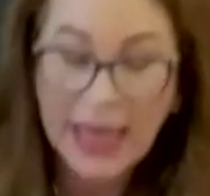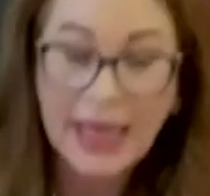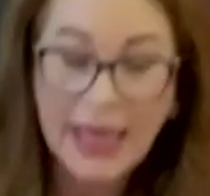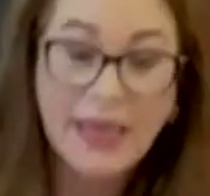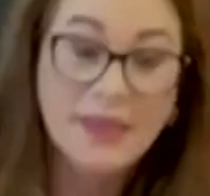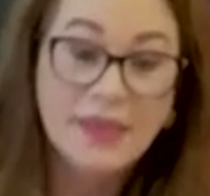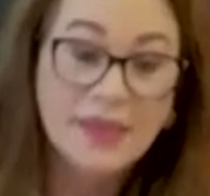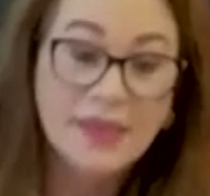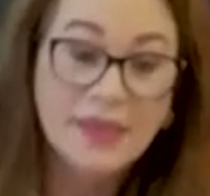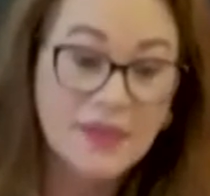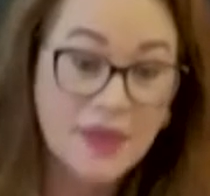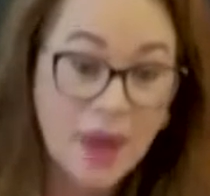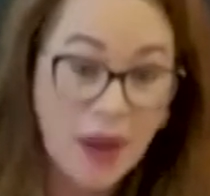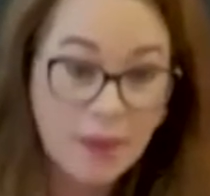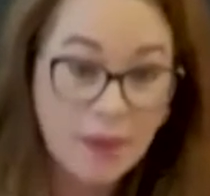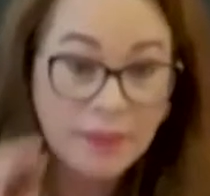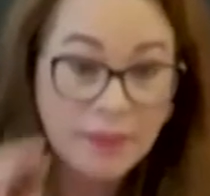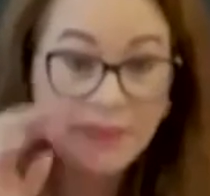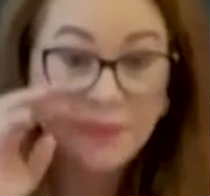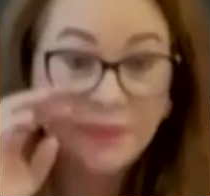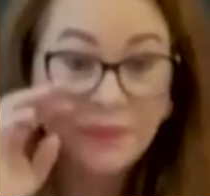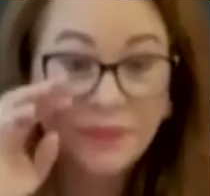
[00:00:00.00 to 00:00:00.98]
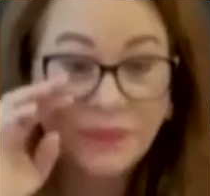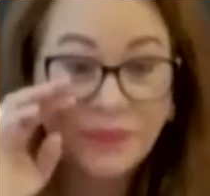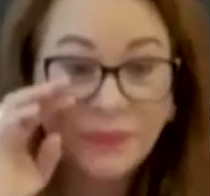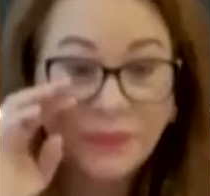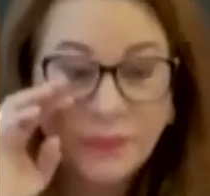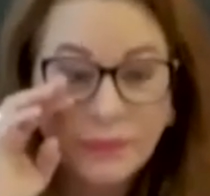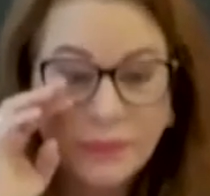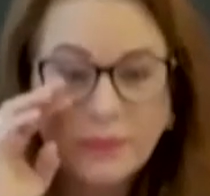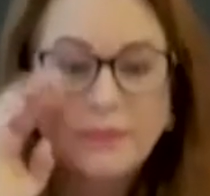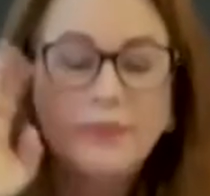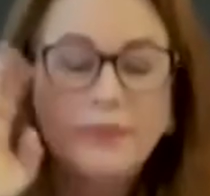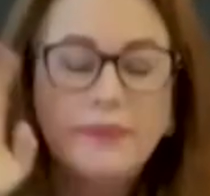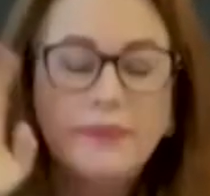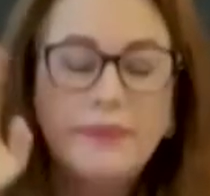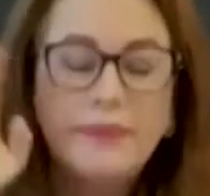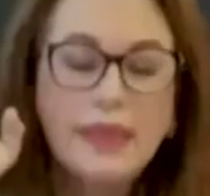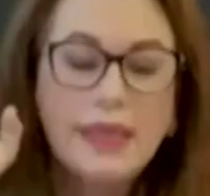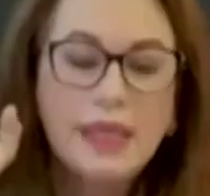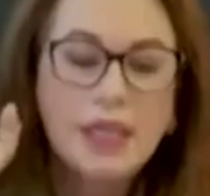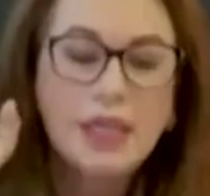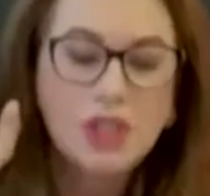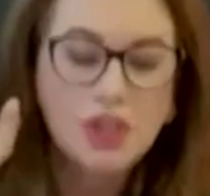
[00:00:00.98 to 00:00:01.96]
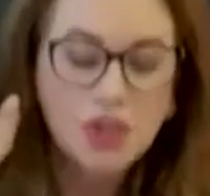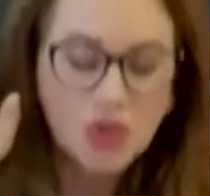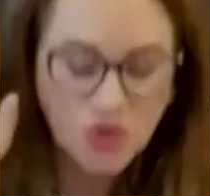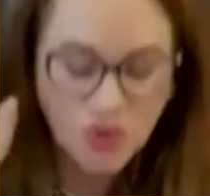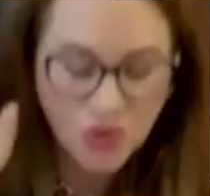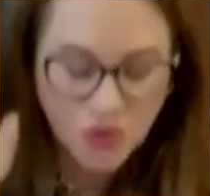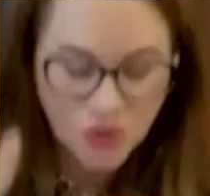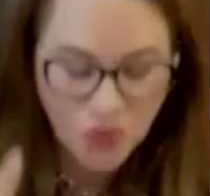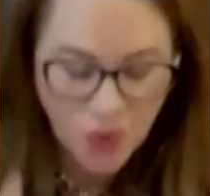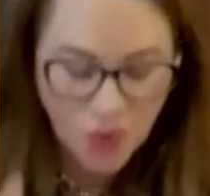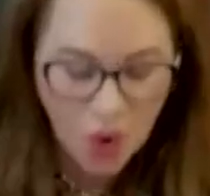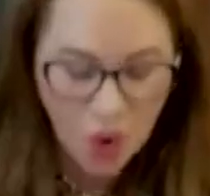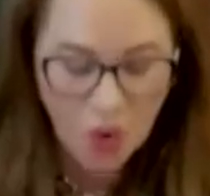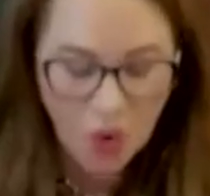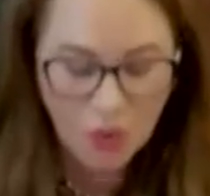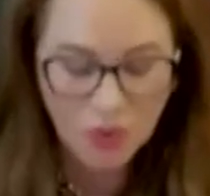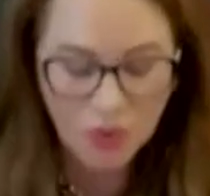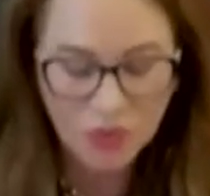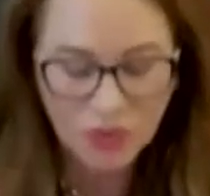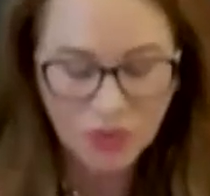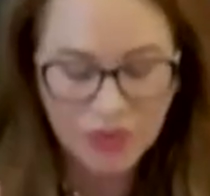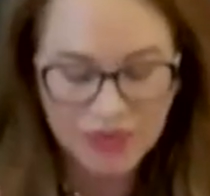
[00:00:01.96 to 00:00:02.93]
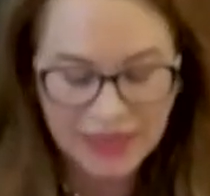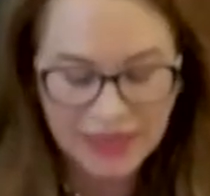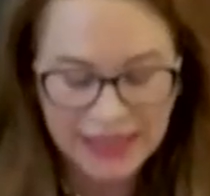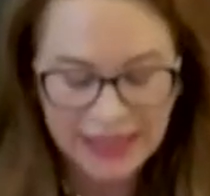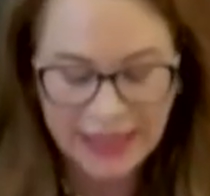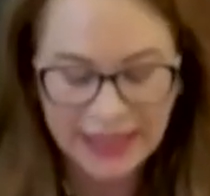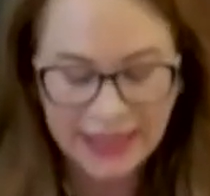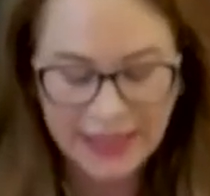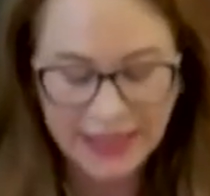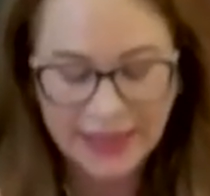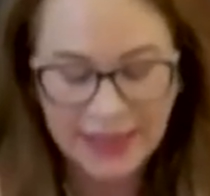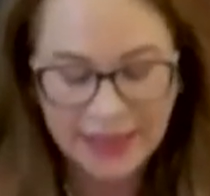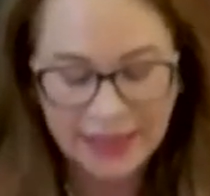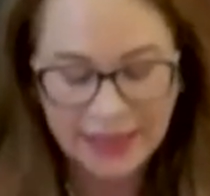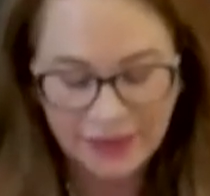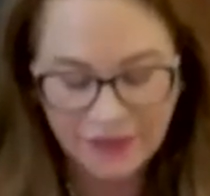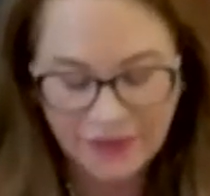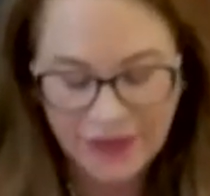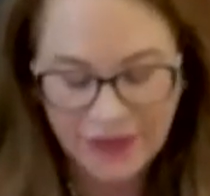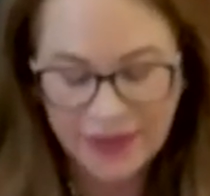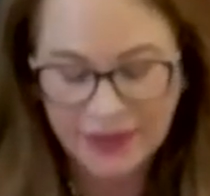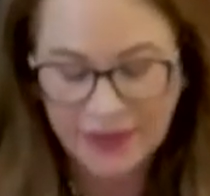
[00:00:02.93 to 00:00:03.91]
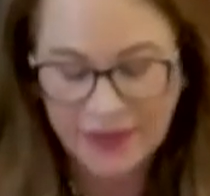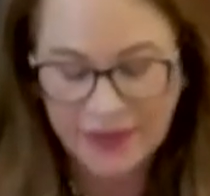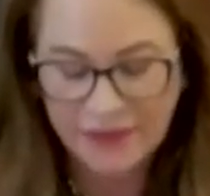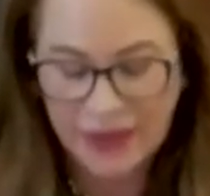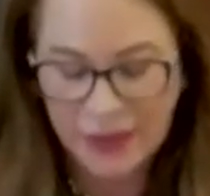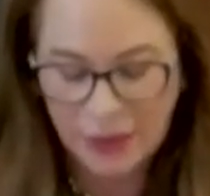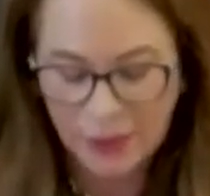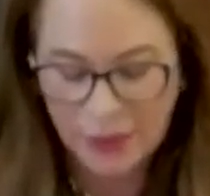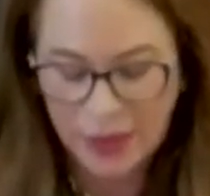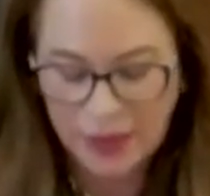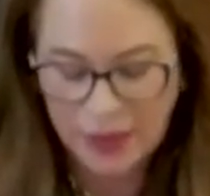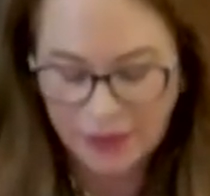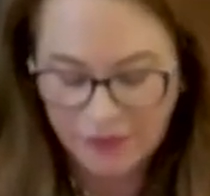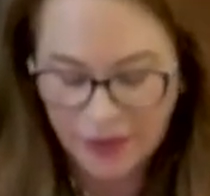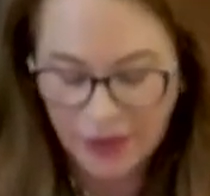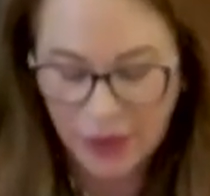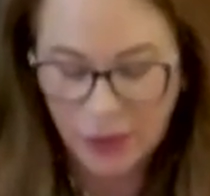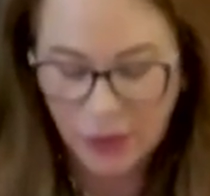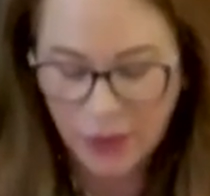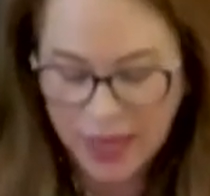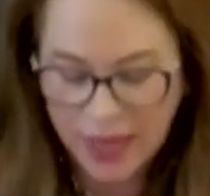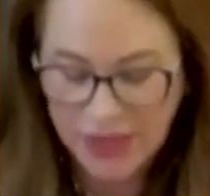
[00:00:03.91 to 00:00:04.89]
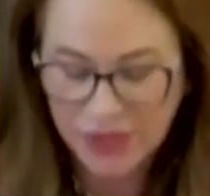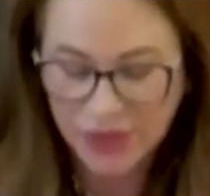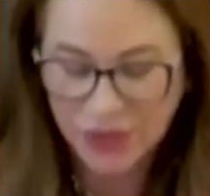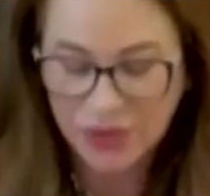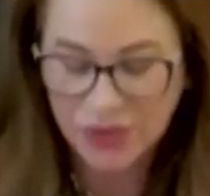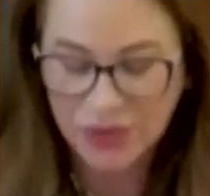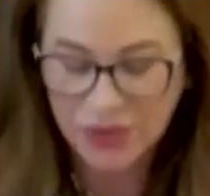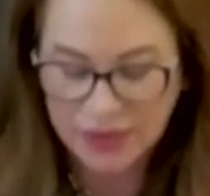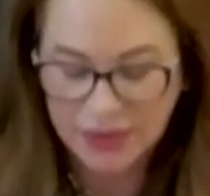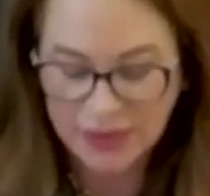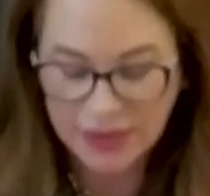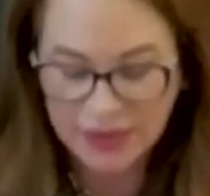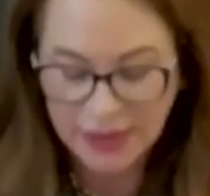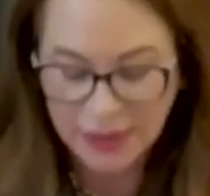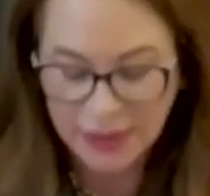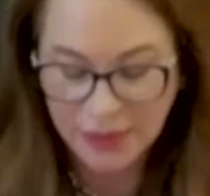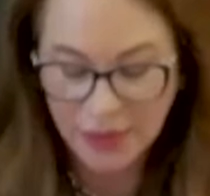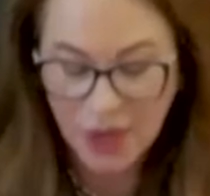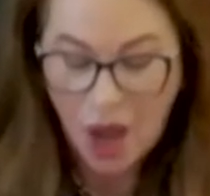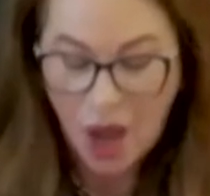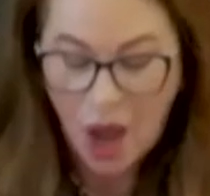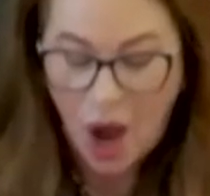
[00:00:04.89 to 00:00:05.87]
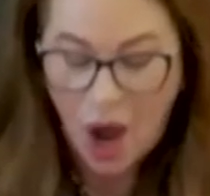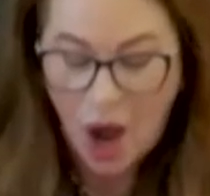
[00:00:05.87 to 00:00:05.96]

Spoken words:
In sum, strong, resilient, and effective evaluation systems